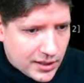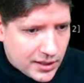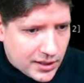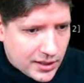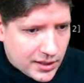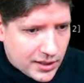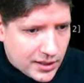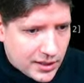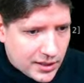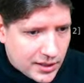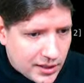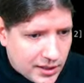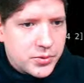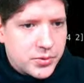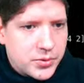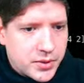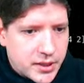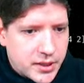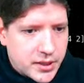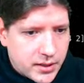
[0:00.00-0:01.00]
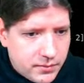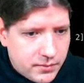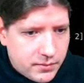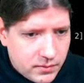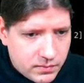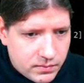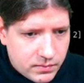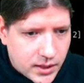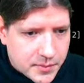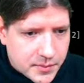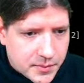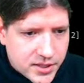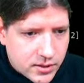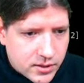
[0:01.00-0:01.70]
We could also do that upstairs,